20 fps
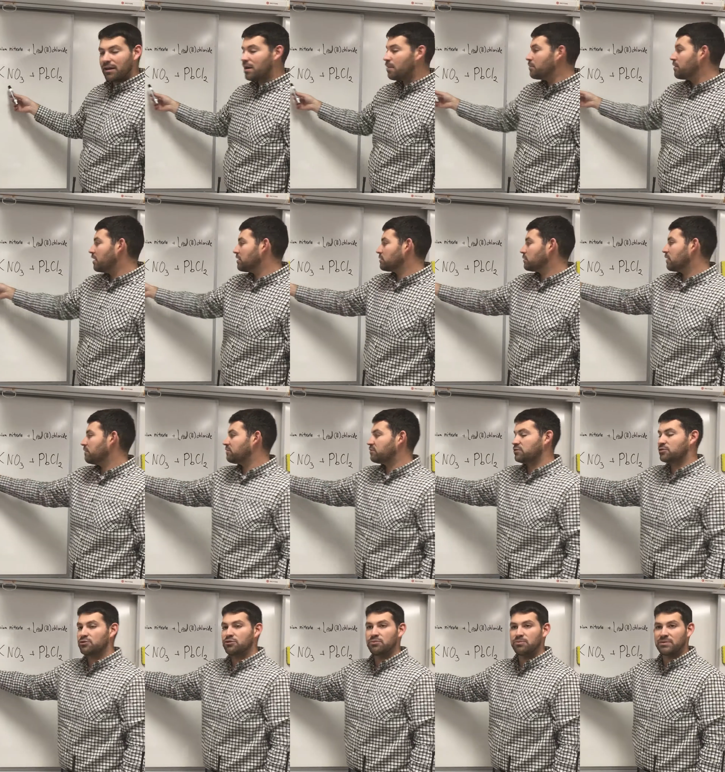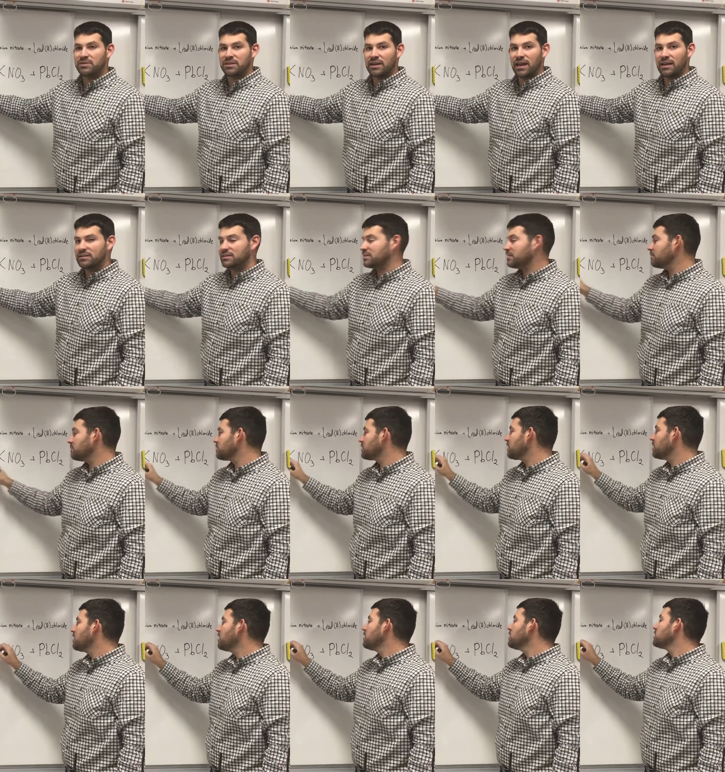and we also have 2 potassiums,
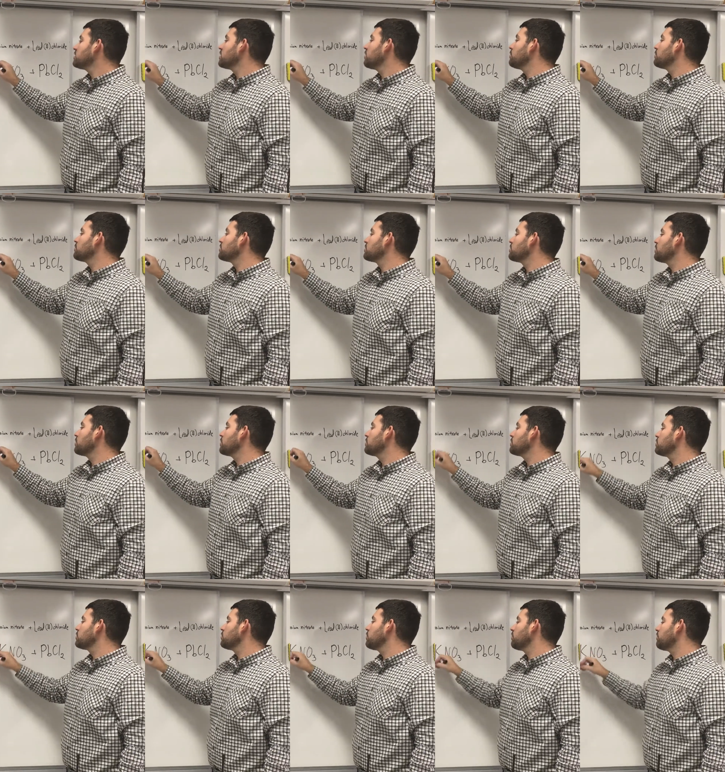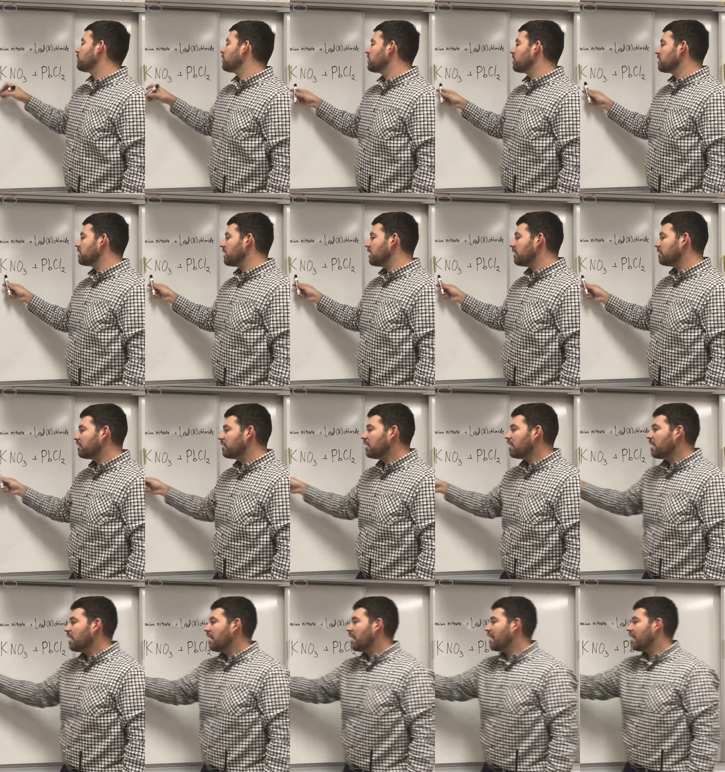so we'll just put a 2 in front of there,
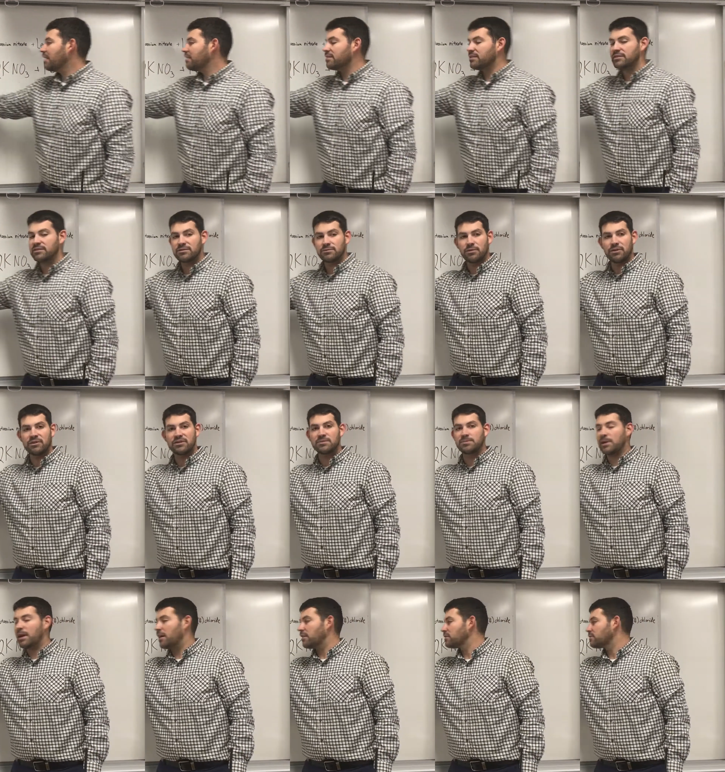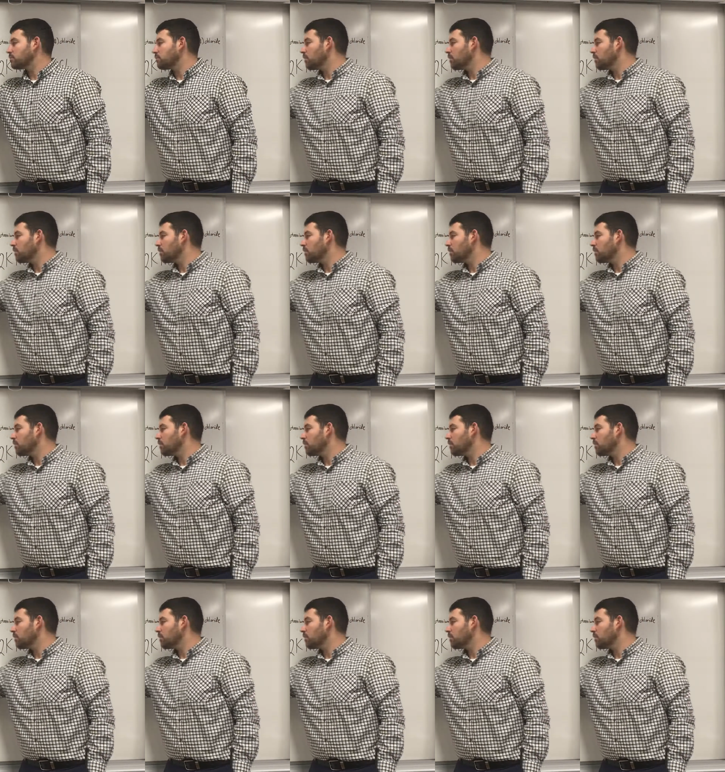and this one is balanced.